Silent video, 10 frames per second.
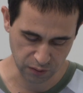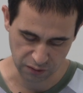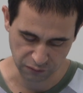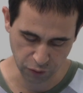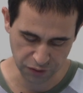
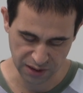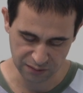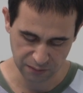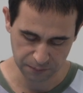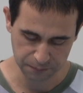Okay, for
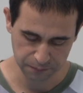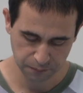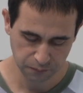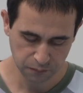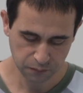that
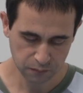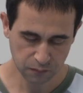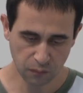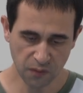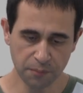
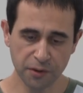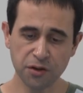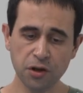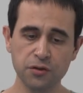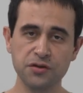
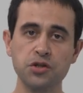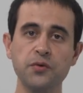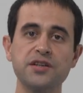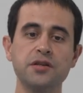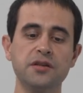particular
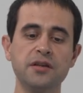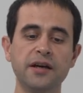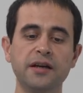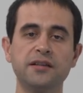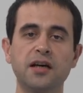situation,
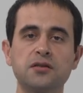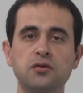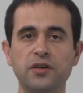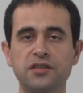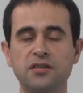now the
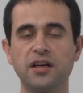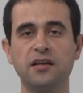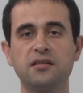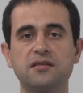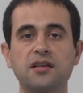question
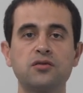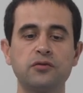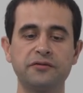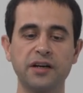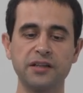asks us
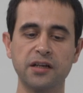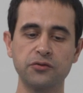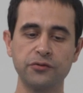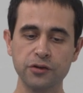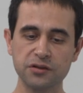to find
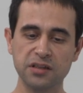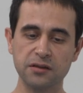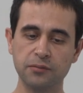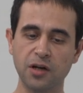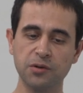out first
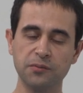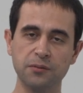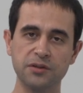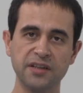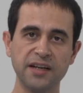in problem
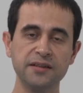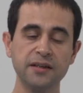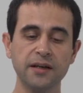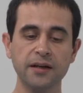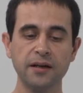number 10,
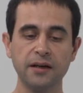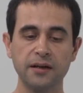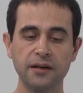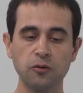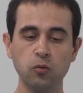
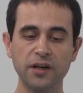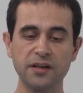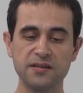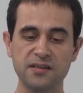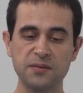what
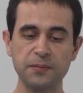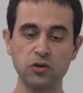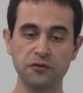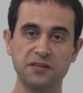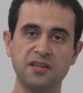is the
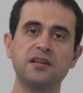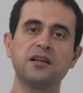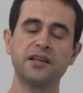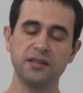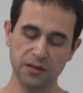speed of the
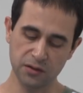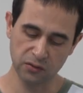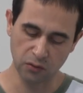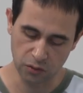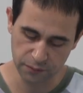satellite in
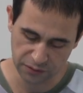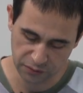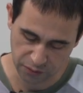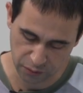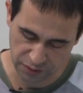this orbit?
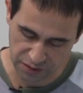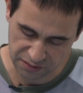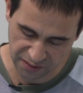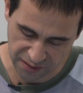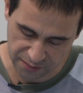So
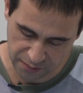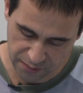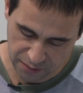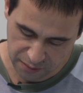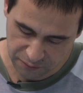in 10,
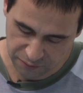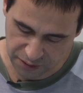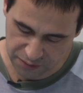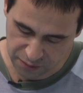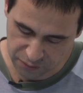
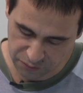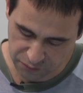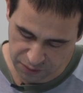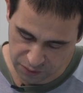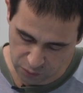find out
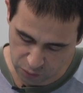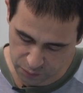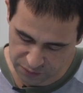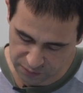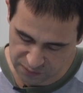the
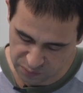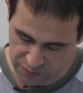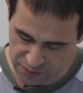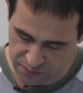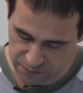orbital
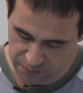speed.